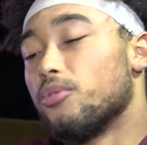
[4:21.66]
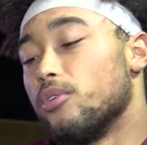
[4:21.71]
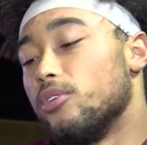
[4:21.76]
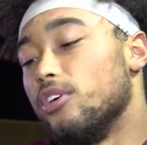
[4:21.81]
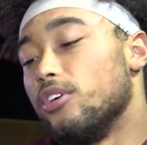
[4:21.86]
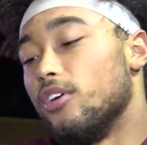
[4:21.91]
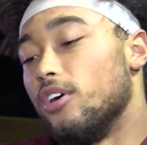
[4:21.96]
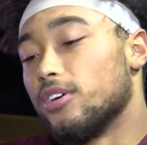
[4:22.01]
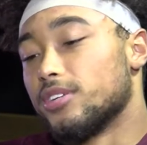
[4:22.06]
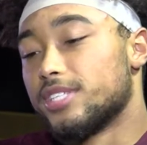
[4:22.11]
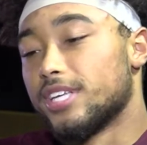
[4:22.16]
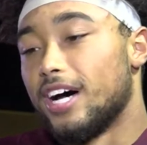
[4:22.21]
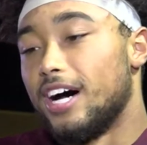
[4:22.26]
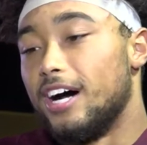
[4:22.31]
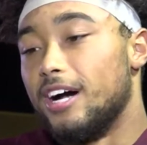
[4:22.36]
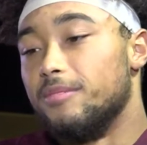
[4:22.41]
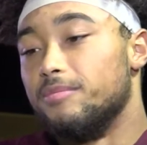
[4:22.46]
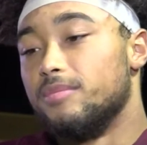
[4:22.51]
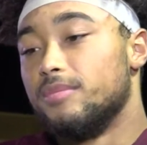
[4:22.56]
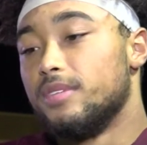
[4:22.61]
a really long
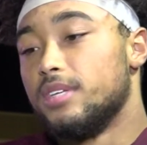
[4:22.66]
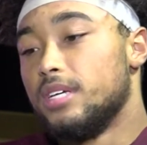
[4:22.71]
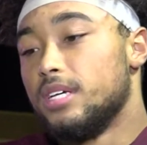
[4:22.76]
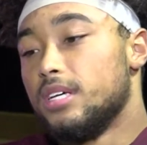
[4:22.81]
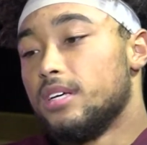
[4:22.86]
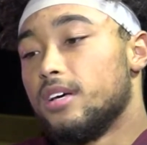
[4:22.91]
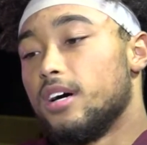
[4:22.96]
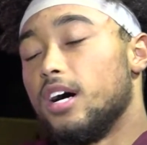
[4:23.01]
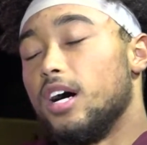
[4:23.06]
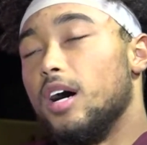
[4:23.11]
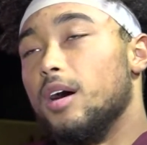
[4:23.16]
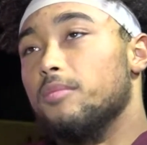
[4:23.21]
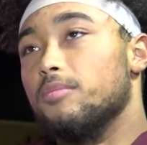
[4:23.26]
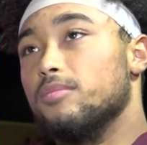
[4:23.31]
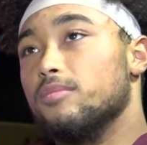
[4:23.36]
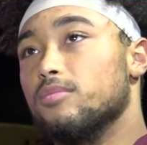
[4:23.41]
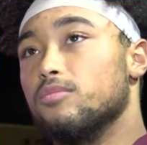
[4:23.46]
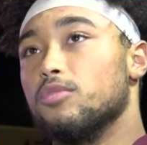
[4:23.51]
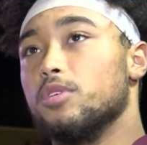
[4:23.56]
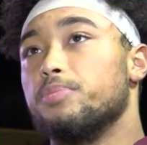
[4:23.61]
time. Um,
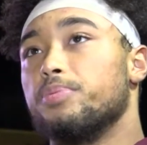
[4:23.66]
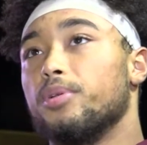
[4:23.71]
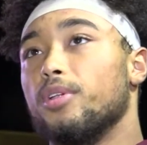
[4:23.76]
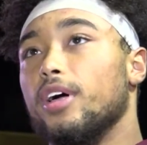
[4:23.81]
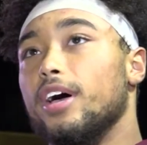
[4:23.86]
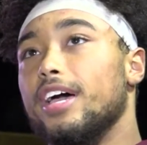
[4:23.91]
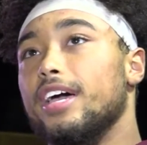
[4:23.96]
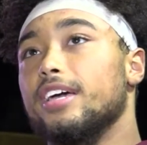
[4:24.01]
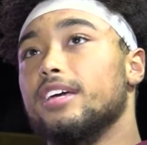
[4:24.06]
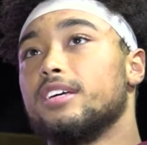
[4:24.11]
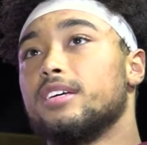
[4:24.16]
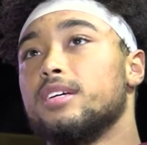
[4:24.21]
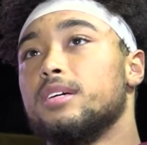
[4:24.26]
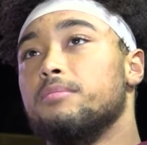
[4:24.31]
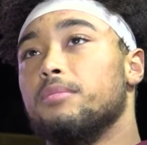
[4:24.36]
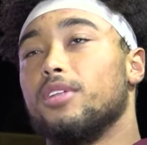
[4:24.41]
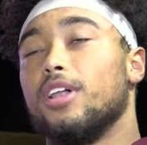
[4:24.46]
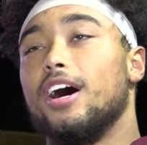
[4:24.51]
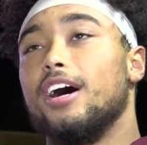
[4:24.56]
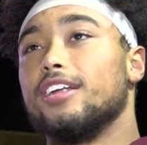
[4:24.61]
we play
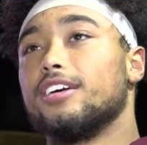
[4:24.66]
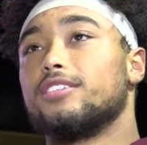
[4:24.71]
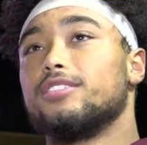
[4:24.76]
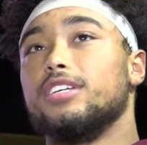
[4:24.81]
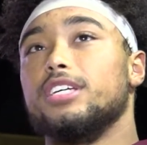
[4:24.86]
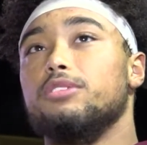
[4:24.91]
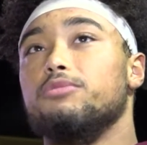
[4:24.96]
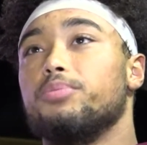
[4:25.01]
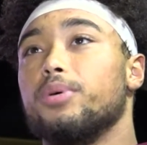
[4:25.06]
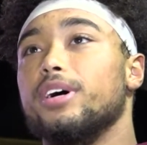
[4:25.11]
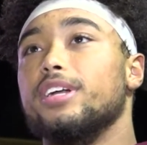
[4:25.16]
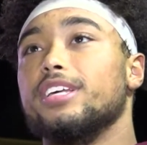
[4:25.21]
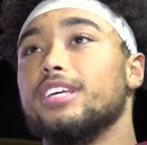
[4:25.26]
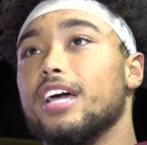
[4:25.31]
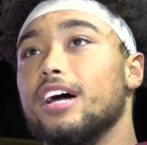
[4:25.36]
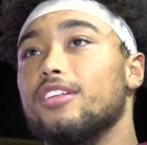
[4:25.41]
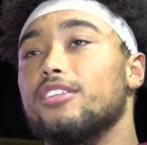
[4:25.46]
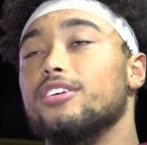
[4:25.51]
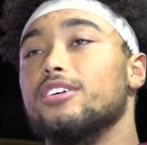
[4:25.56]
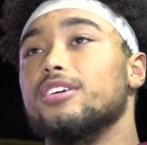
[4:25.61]
melodically, we play
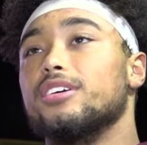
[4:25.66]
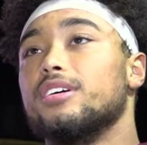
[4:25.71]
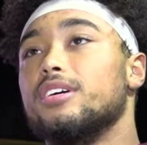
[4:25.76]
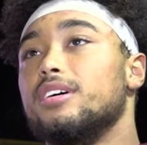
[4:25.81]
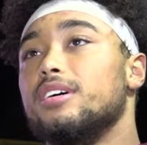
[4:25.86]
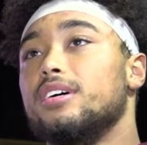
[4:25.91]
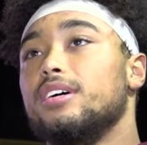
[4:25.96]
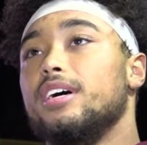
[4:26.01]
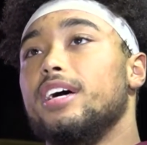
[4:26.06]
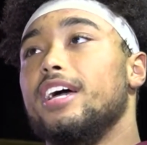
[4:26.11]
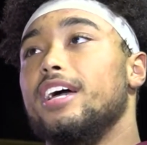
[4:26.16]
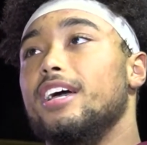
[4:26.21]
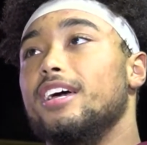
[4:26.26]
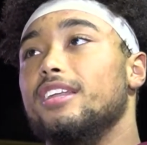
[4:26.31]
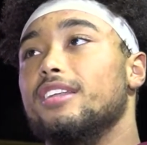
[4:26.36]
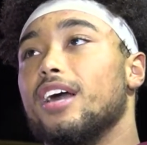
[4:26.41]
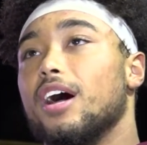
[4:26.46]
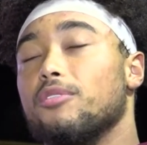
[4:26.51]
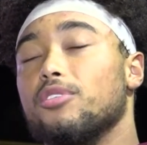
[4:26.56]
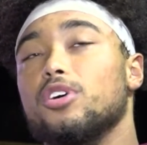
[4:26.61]
together
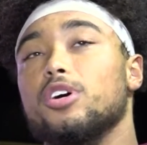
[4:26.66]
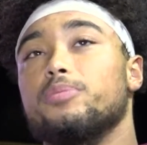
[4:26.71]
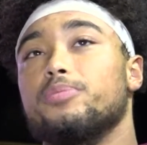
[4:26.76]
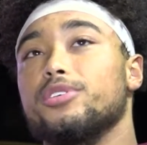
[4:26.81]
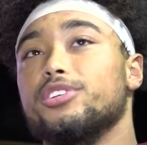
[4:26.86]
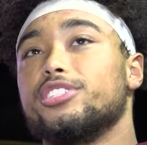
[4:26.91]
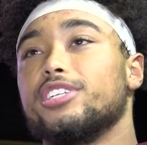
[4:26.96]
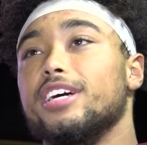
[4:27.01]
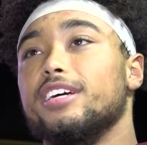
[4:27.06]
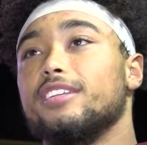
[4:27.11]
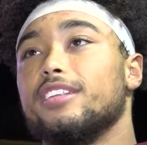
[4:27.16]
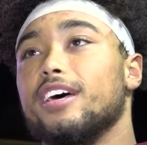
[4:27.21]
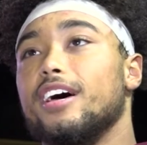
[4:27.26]
and I really appreciate